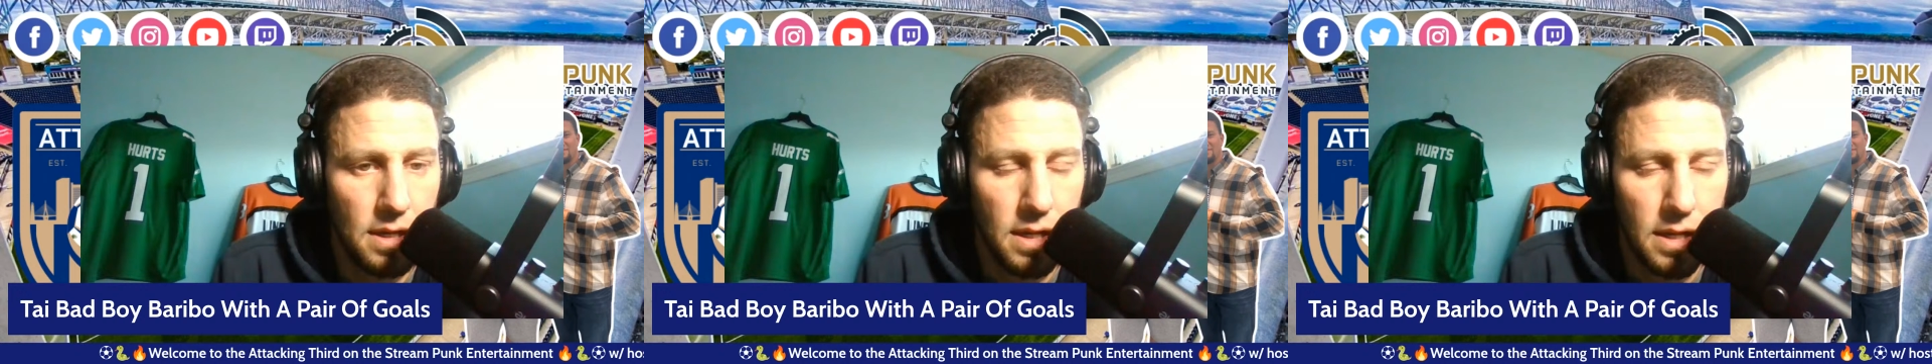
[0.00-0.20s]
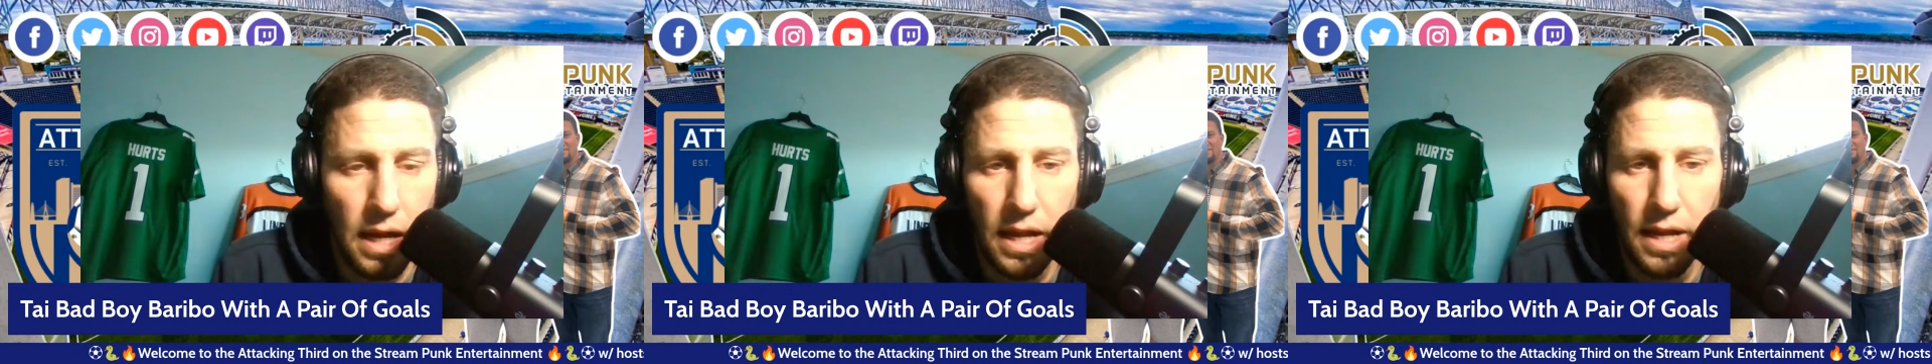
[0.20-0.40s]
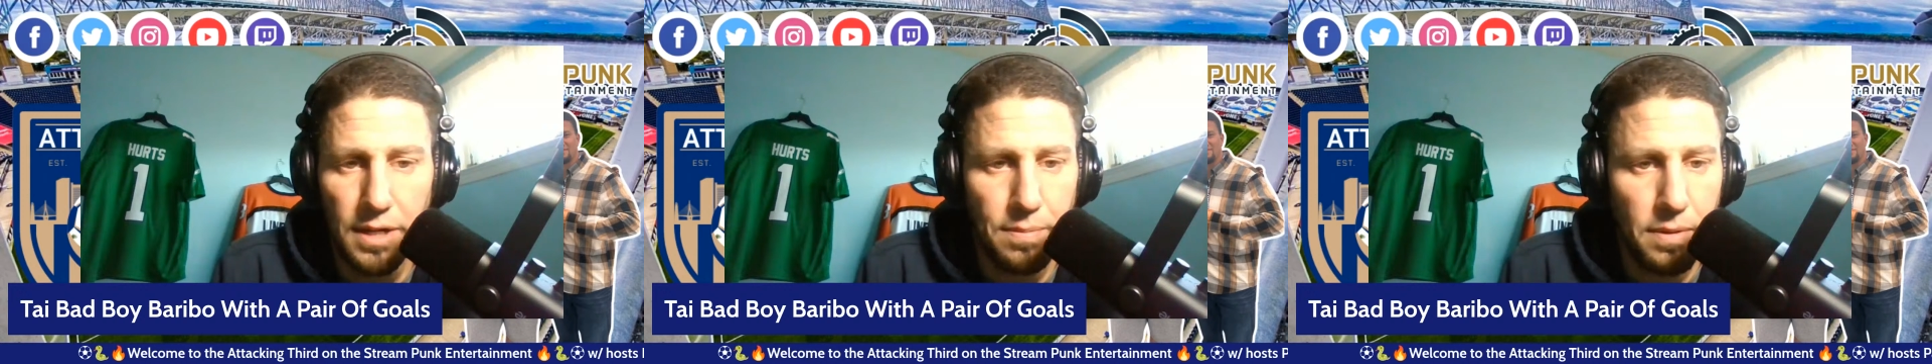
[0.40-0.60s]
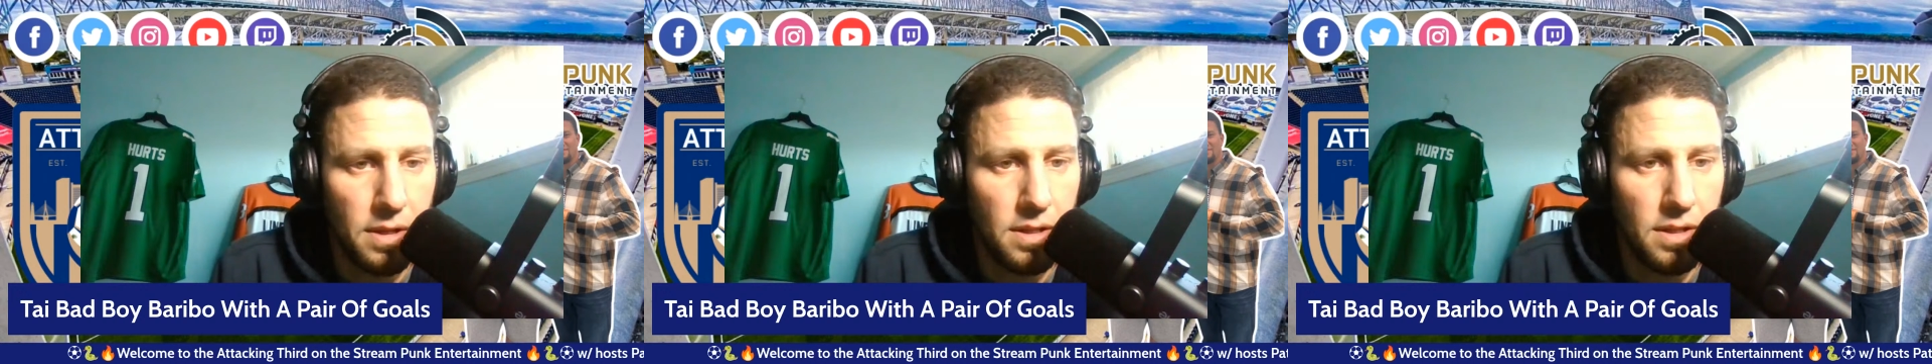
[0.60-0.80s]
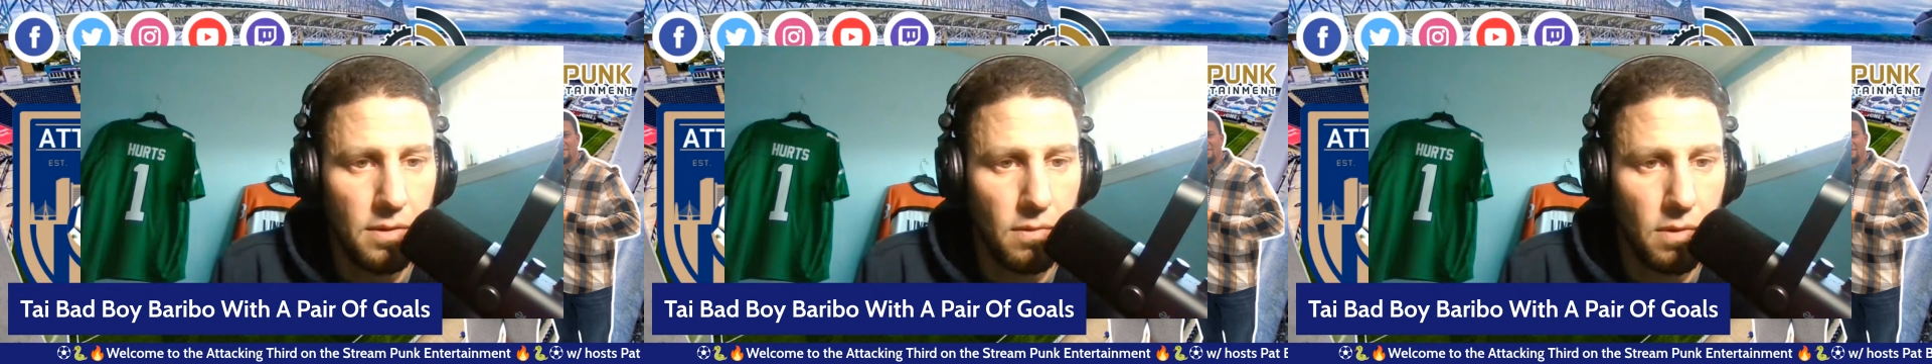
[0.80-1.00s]
Guys being
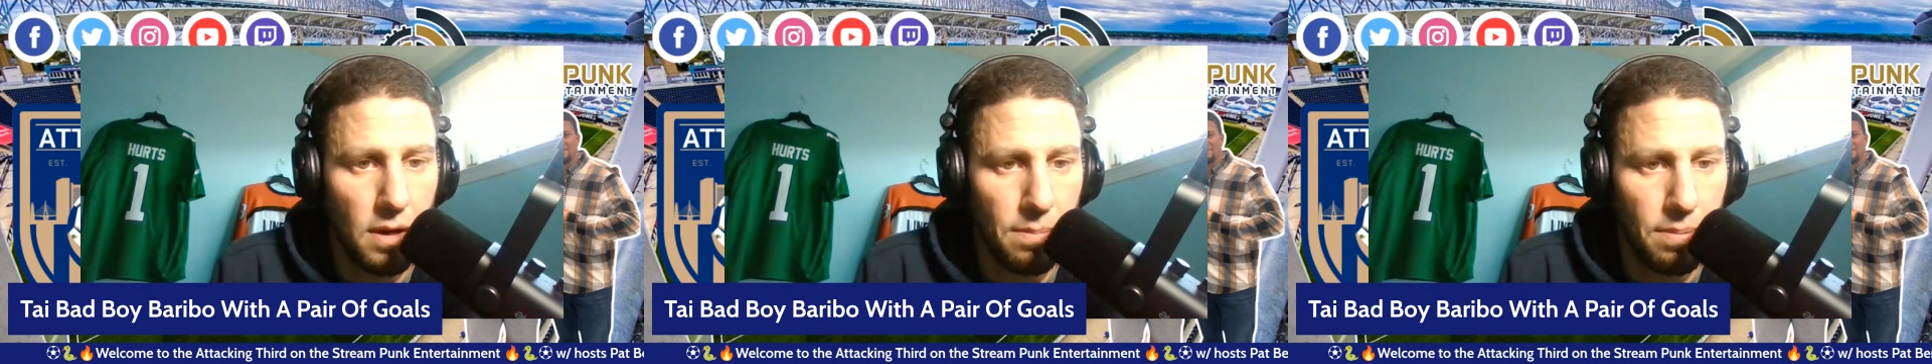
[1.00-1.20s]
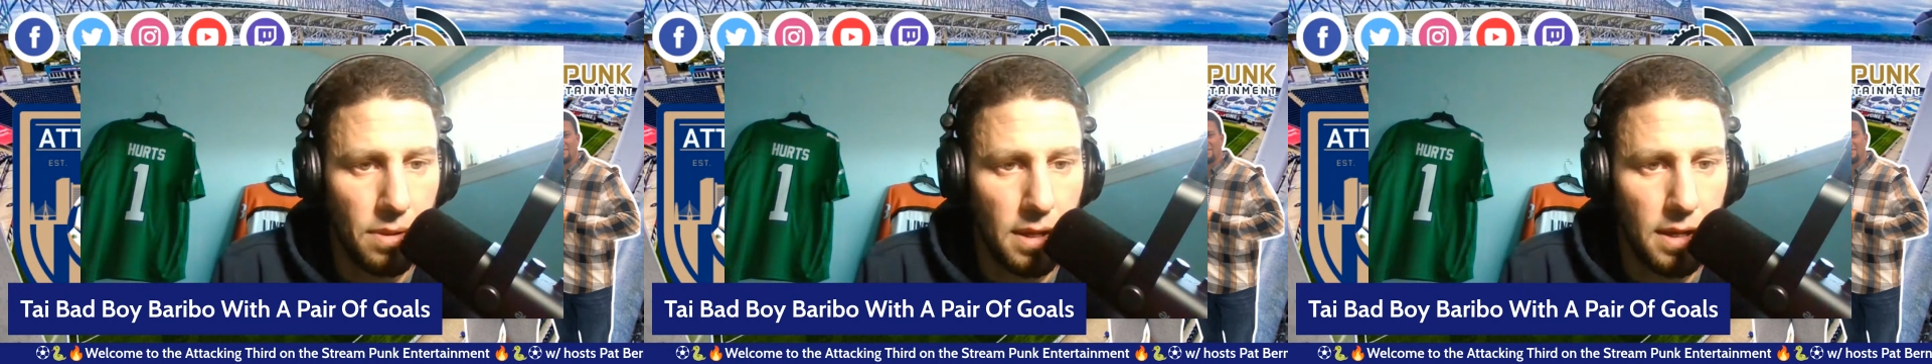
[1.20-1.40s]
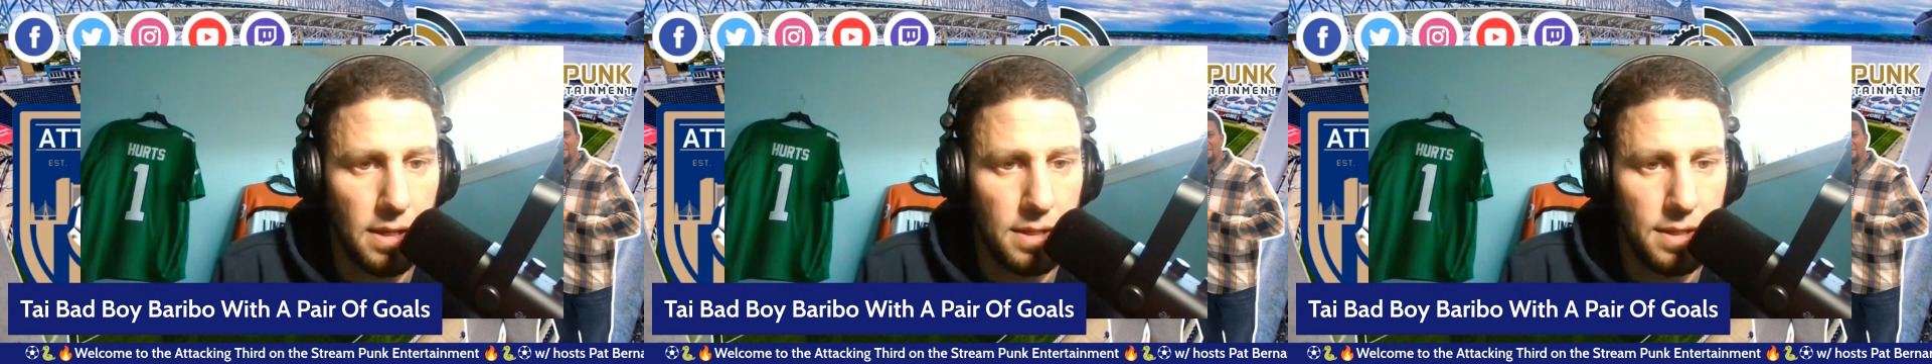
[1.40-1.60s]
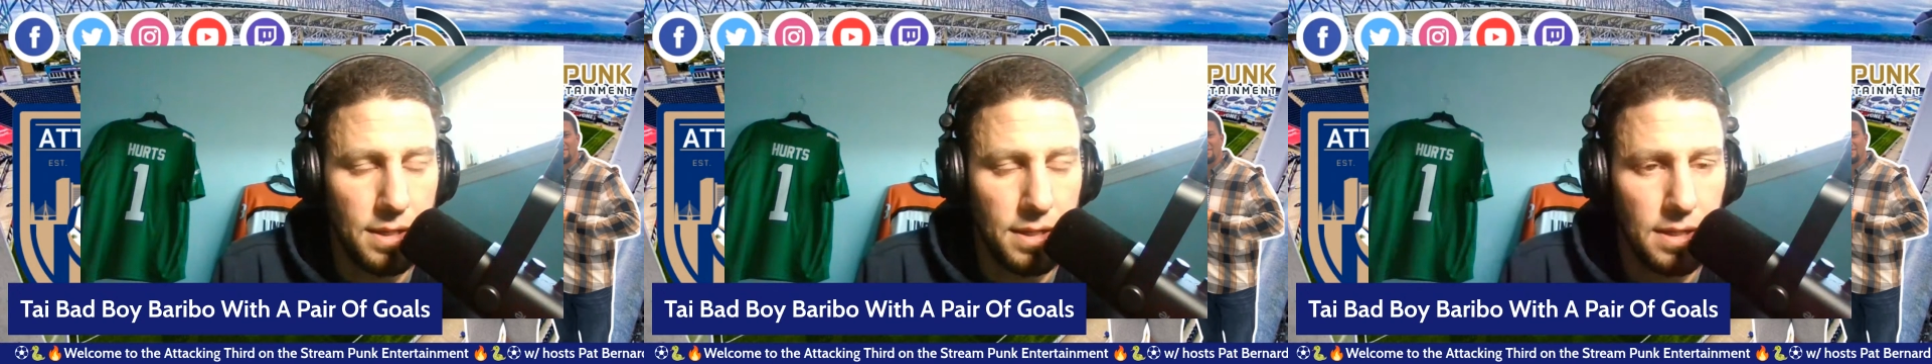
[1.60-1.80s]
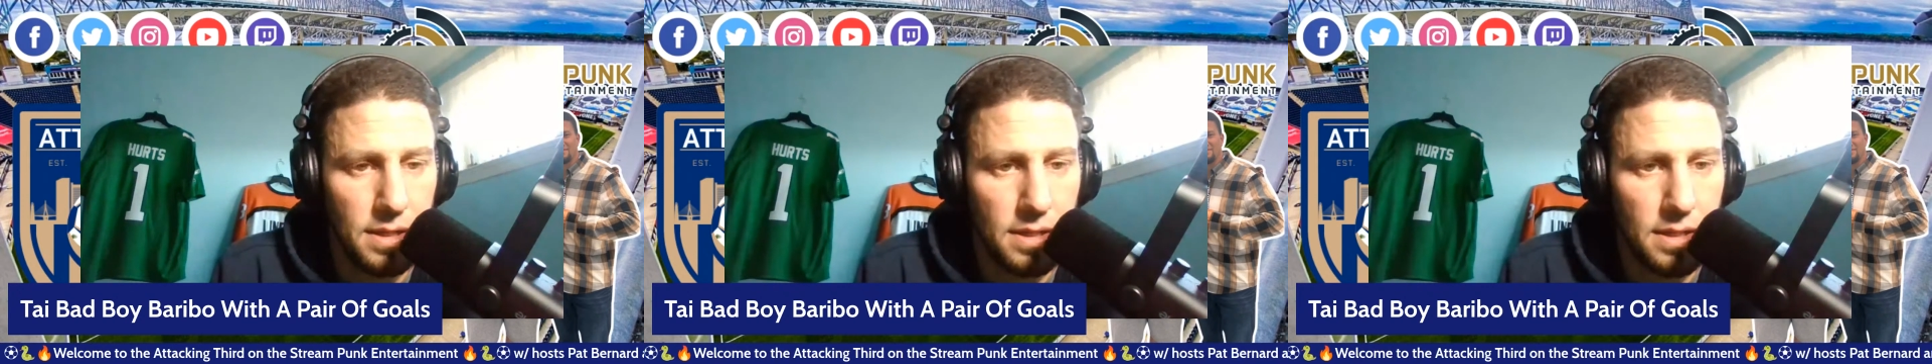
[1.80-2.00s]
in the right place,